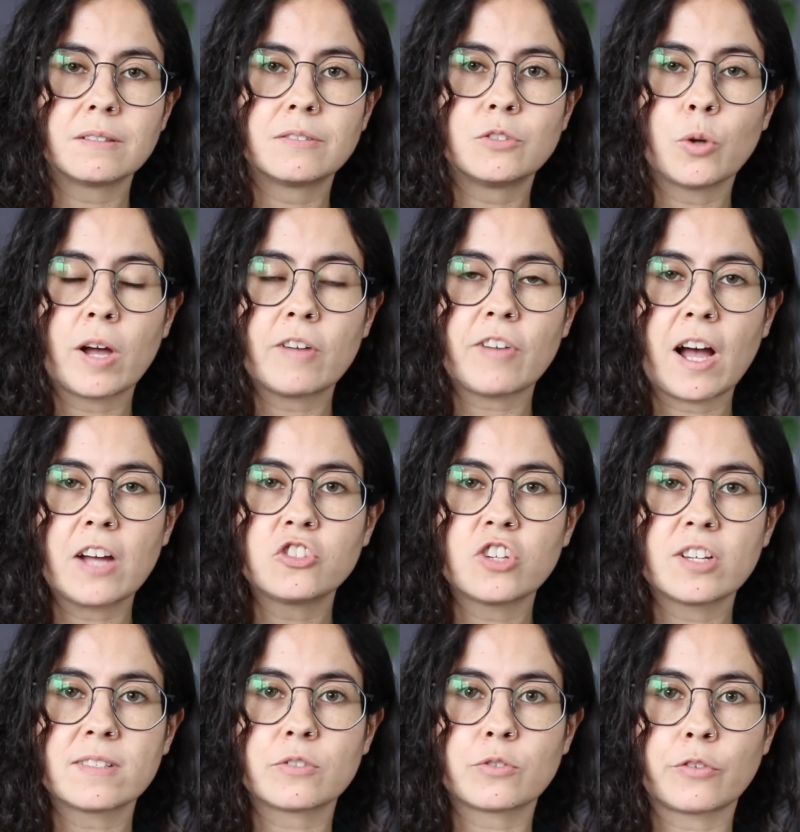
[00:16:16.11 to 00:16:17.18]
you have high
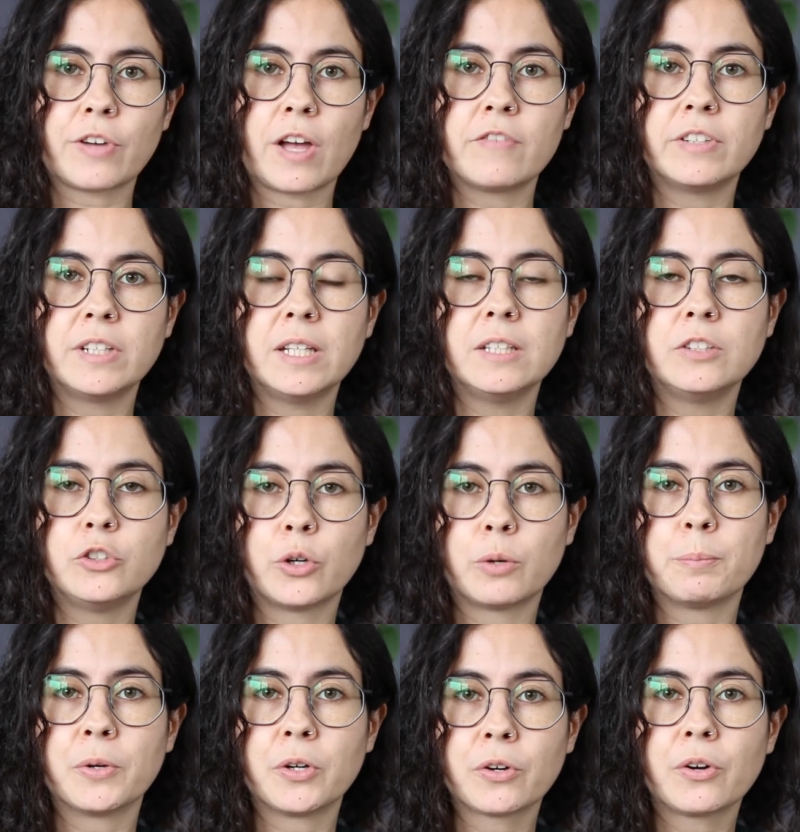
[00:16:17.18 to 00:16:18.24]
chances of having either your
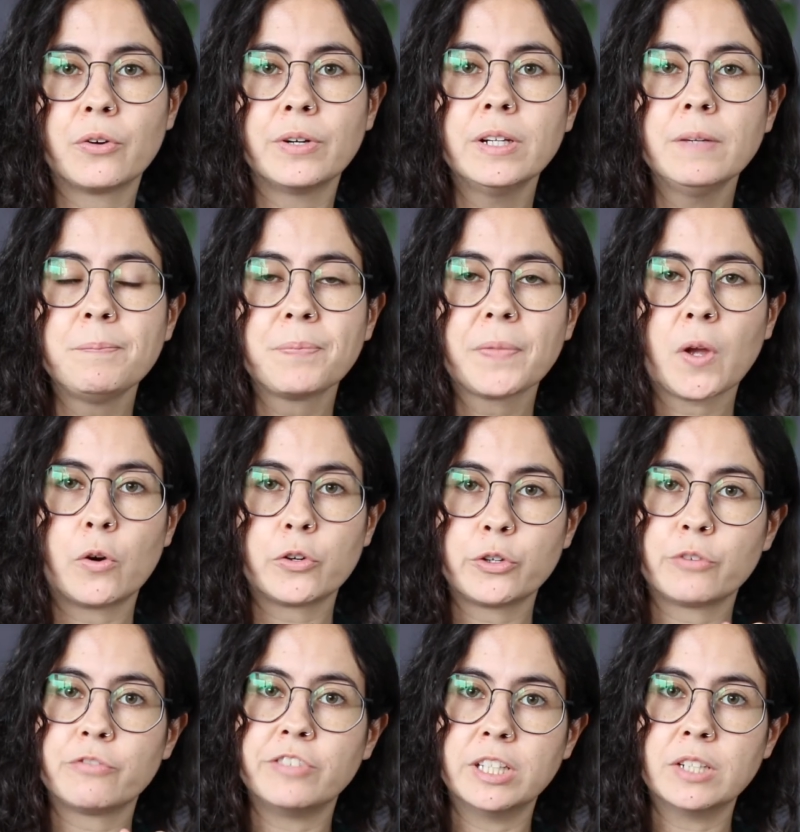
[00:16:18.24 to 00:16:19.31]
Mercury or
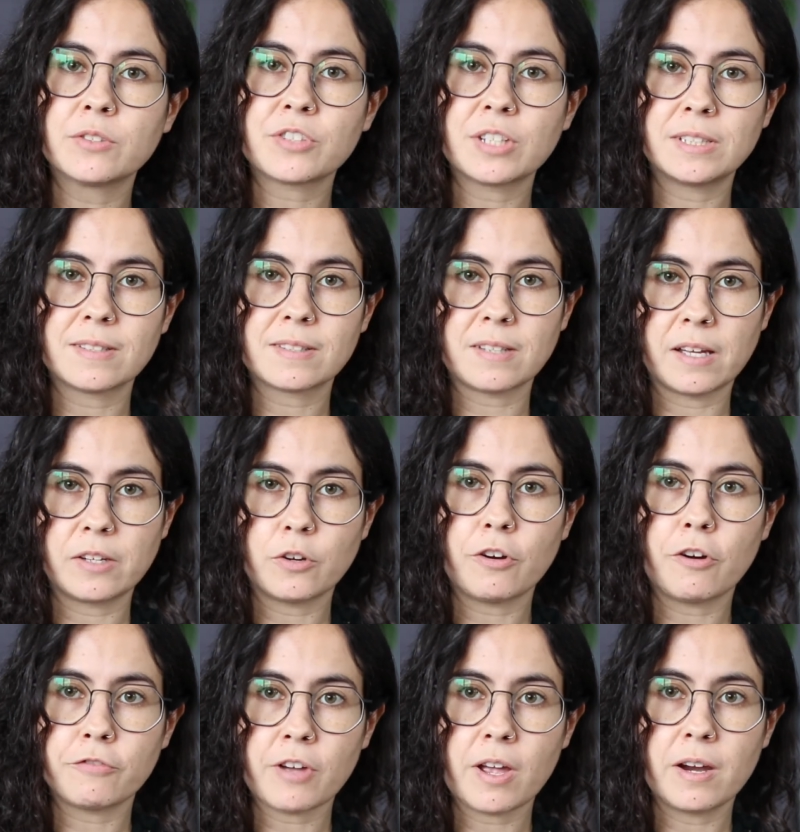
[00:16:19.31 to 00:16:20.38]
your Venus in the sign
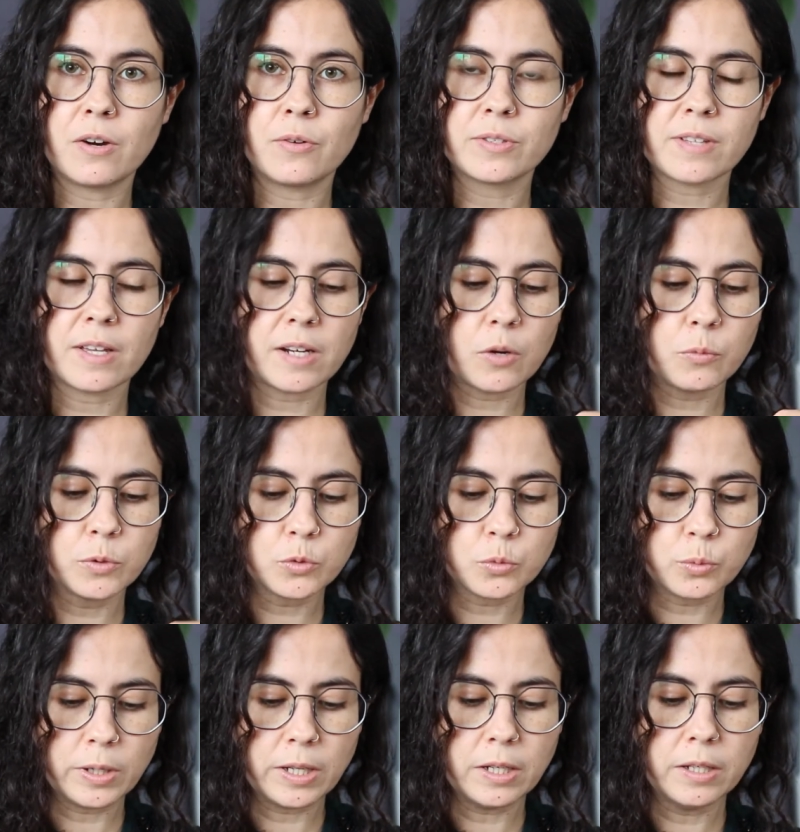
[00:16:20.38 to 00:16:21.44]
of Aries. And I would
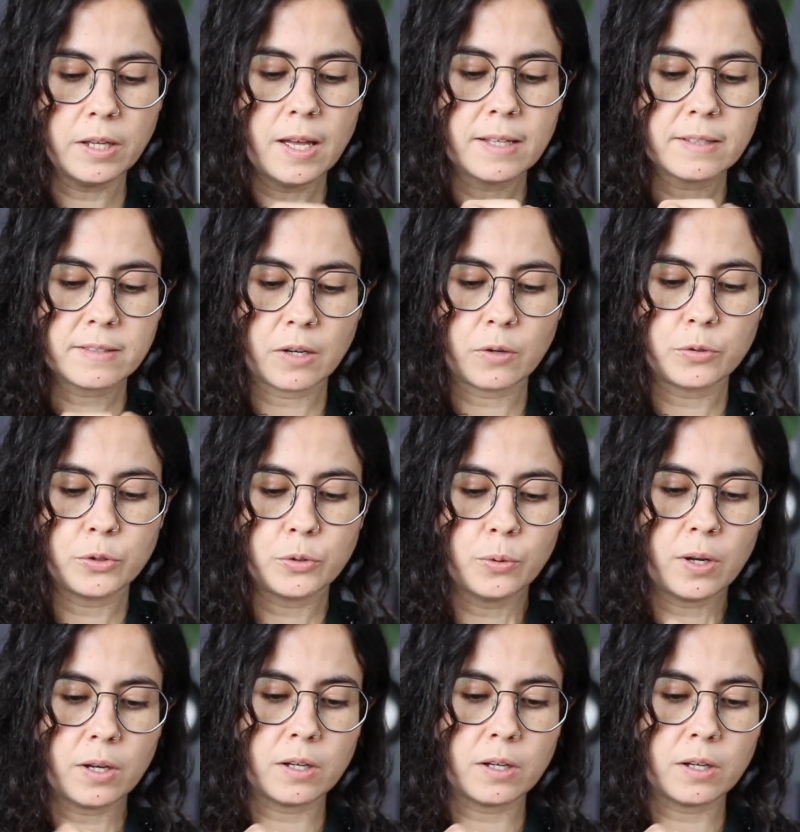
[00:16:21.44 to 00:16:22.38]
really tell you,